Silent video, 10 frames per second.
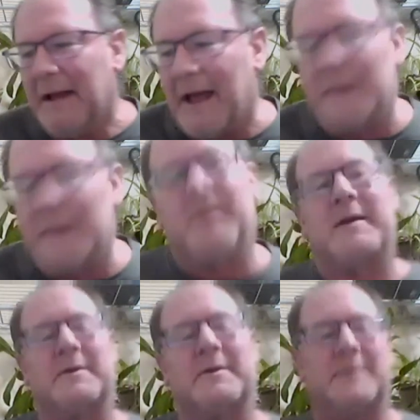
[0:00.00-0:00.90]
And then when they
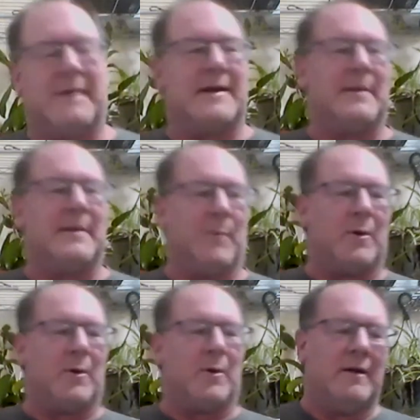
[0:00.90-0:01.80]
couldn't do that
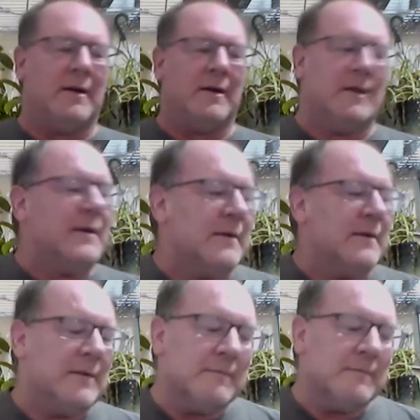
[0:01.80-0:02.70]
anymore,
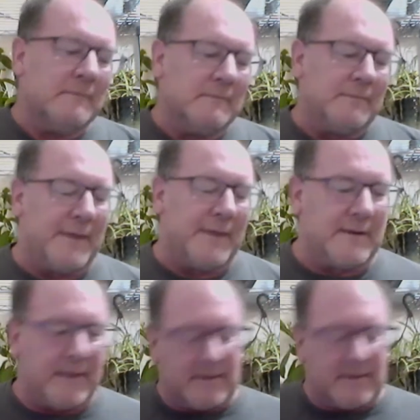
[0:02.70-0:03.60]

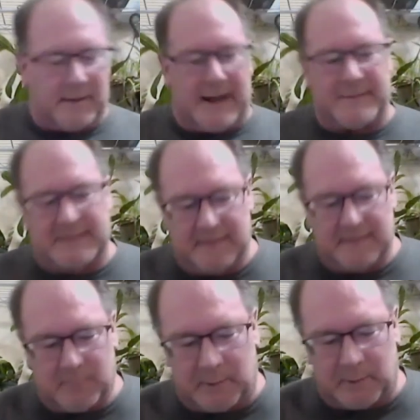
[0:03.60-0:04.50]
they
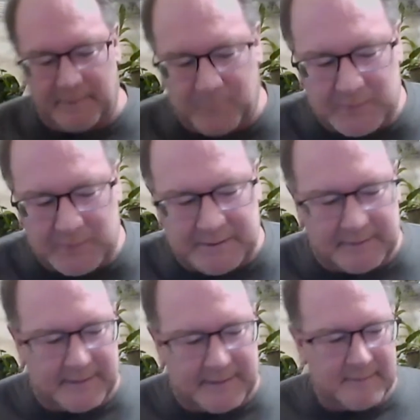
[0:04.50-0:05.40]
collapsed. Well,
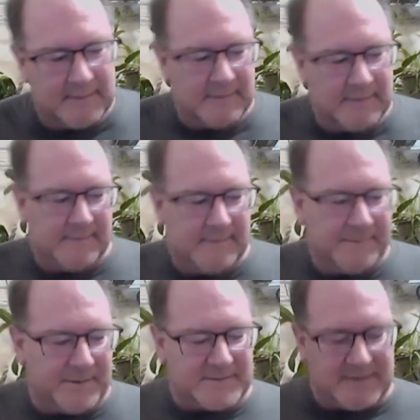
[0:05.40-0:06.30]
unfortunately,
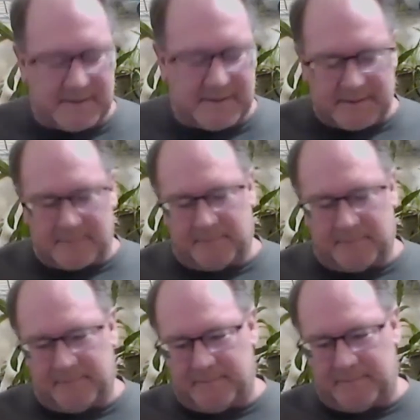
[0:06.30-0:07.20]
there's nothing
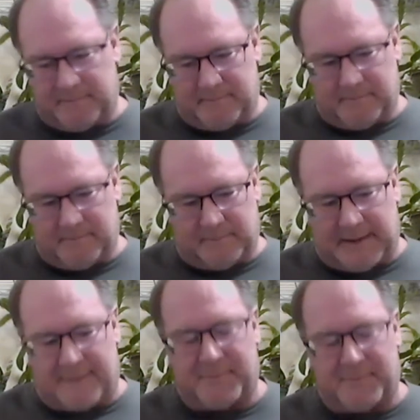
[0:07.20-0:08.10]

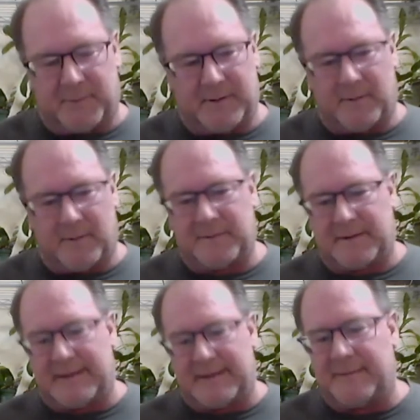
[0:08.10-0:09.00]
left for the earth
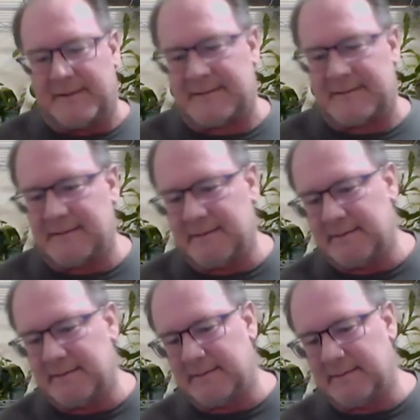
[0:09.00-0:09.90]
to give us
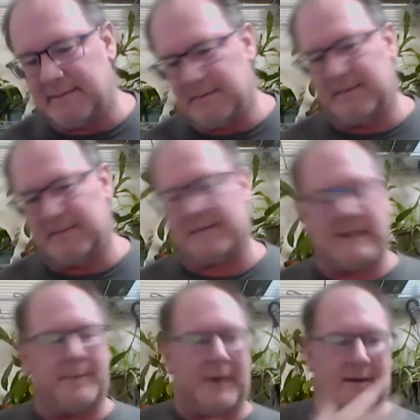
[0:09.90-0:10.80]
this
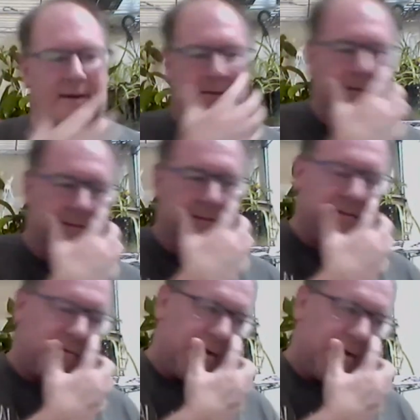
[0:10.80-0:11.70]
empire, this
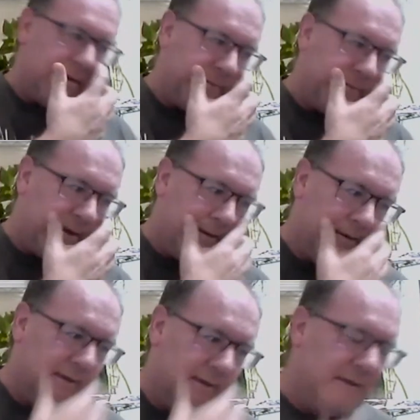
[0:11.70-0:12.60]
great empire.
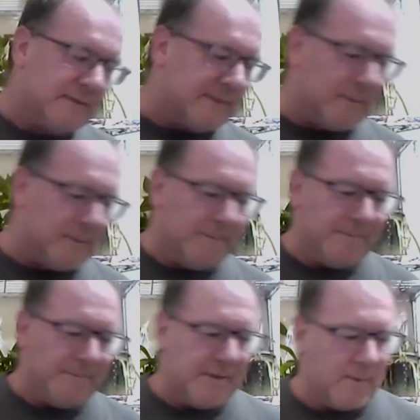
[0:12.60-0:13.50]
So,
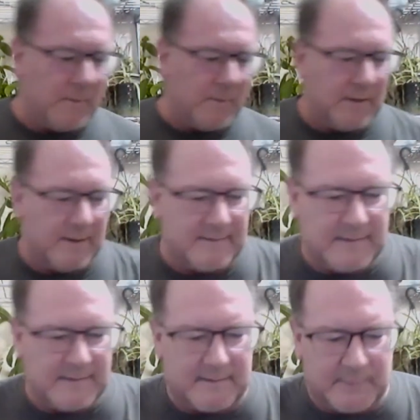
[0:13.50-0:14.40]

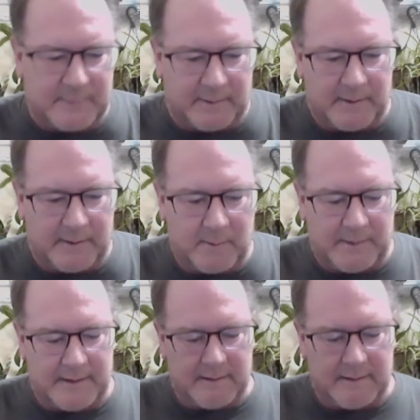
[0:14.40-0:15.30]
as we all know, we
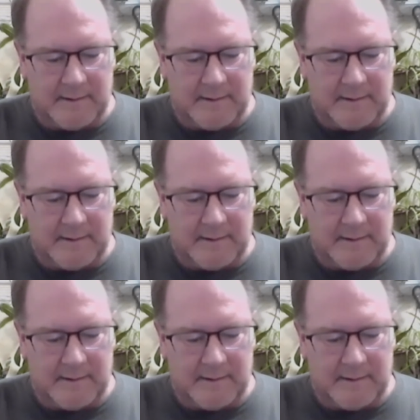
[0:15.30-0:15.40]
need